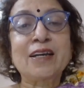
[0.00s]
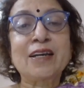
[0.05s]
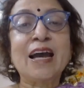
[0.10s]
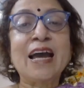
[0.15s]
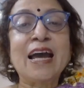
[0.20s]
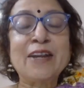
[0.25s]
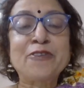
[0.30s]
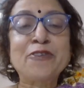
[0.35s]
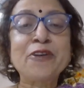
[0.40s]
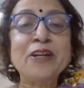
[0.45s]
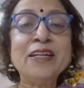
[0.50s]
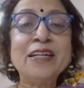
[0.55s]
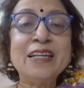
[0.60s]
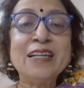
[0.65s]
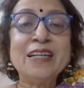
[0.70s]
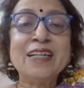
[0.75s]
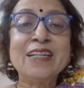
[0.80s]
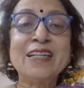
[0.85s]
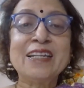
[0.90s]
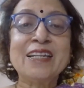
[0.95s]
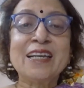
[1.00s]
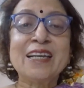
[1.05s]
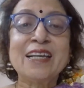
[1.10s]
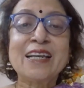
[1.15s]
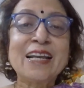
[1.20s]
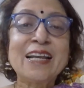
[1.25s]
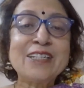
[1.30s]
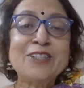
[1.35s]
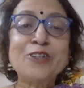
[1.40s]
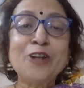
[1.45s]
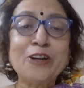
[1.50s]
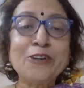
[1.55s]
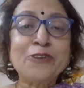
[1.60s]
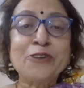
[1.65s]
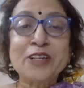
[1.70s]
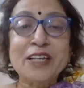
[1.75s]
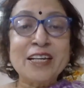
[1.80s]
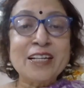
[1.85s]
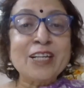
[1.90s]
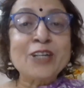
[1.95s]
adrenaline is not
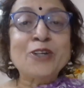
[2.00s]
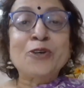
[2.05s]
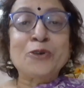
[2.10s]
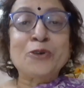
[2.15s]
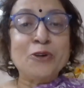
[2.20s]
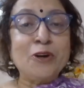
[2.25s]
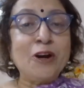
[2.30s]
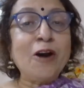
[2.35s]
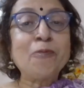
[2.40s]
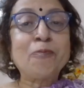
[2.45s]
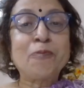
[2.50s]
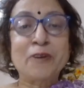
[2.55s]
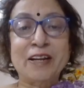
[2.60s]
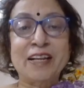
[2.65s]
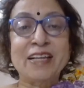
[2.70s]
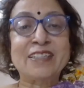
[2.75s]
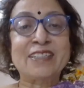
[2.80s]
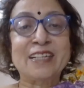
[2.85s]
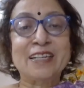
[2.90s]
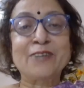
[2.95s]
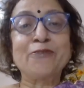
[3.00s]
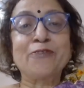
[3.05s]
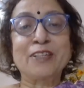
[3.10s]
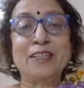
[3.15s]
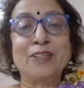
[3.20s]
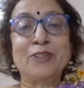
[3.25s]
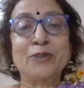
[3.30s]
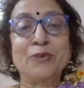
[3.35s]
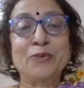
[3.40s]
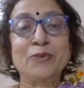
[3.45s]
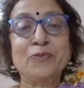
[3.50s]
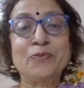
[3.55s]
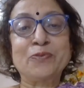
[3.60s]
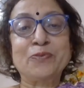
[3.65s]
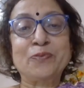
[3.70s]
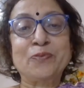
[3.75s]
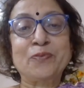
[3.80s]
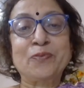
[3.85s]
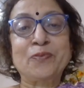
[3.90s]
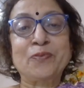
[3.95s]
really cooperating with you.
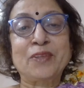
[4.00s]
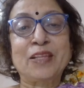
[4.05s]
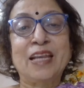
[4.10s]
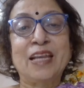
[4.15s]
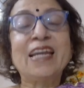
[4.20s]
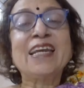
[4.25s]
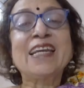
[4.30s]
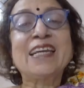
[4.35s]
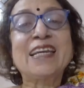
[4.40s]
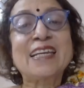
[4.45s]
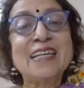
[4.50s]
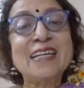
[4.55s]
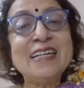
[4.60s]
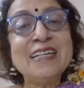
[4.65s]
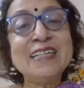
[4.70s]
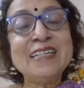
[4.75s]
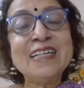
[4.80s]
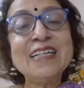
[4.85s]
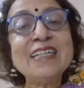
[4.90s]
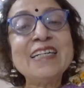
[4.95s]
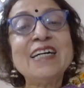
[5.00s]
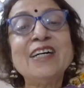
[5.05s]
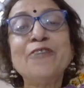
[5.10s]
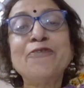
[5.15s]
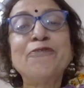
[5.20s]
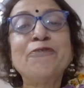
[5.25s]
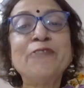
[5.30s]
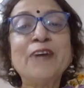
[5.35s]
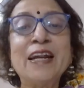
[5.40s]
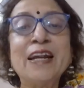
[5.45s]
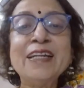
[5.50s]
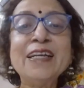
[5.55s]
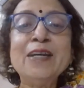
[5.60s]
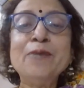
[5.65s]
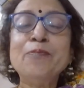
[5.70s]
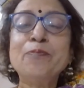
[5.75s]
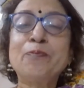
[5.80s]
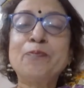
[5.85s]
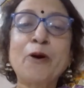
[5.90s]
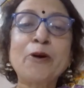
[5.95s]
Here, a very
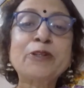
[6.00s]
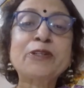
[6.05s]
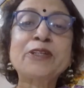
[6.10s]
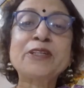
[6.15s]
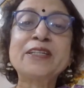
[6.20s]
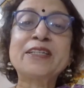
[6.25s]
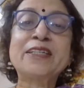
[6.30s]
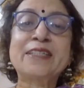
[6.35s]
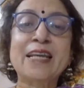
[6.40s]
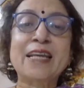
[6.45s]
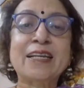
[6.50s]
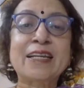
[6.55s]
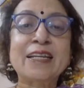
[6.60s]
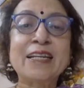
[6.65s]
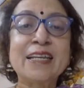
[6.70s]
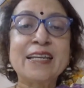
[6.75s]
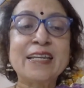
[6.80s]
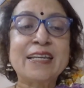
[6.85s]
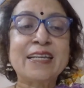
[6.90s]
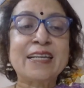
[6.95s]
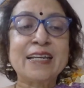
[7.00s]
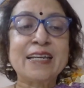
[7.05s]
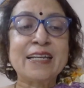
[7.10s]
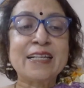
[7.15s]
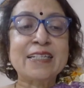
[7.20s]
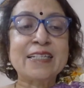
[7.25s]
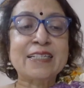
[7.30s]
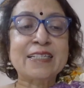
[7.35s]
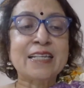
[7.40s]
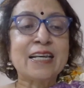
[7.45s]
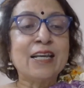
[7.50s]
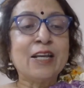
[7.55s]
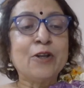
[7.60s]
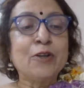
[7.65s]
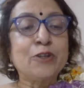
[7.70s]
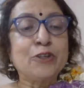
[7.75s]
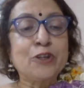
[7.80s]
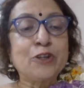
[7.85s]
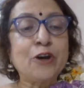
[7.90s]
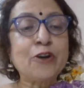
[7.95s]
important technique is
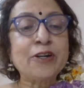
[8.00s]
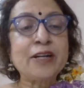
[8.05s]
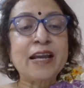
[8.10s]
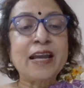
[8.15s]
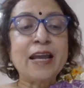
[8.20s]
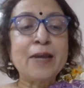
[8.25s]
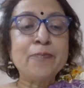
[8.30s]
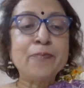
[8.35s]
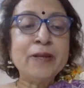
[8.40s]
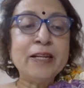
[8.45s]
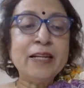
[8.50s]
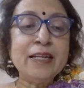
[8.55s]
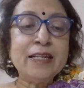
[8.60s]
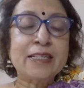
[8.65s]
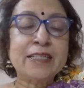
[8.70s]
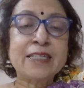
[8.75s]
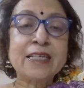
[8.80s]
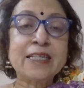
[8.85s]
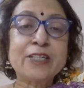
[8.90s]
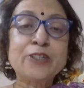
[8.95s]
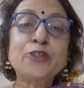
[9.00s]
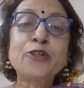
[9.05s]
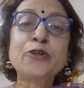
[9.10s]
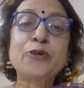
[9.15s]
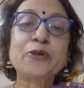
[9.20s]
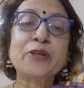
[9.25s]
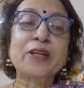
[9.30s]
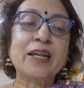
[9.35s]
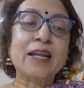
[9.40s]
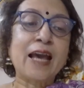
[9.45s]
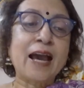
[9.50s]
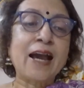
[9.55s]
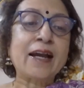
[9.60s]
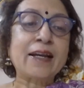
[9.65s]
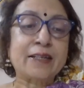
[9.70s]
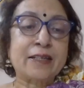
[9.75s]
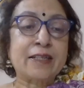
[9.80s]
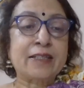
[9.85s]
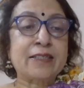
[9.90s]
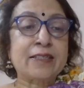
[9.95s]
your ability to
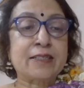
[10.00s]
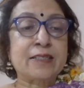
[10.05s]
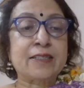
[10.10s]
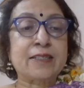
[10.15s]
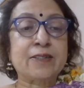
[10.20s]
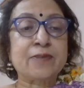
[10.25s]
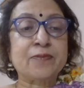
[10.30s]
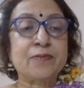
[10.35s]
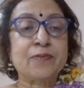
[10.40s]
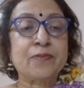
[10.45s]
relax.